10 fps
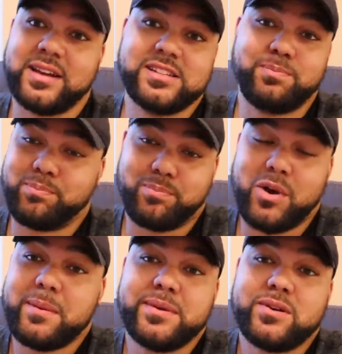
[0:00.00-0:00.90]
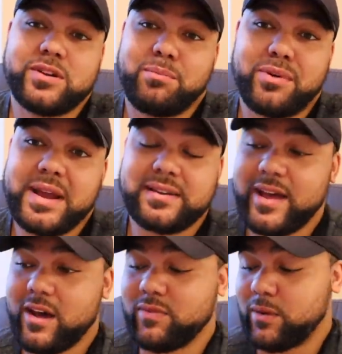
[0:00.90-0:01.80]
it's probably going to break
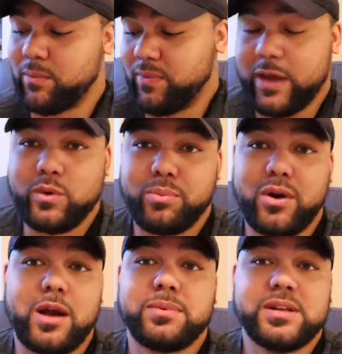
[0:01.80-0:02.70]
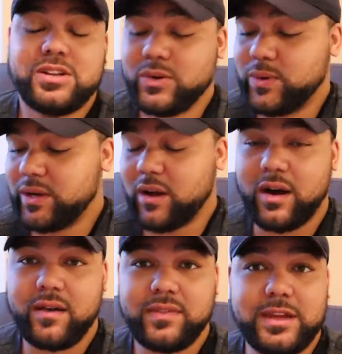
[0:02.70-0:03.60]
down. They will probably do it
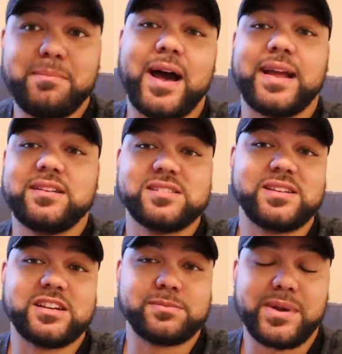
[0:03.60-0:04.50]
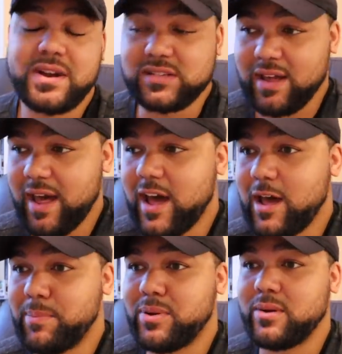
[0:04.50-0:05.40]
on the My Disney Experience
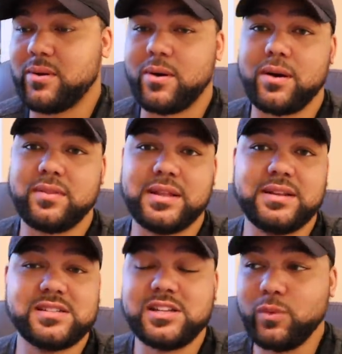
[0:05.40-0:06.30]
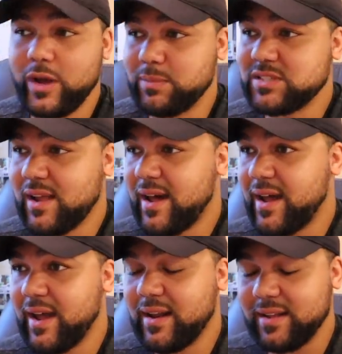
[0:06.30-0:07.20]
app or the Disney
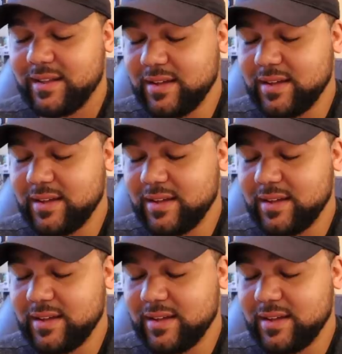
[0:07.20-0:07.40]
website.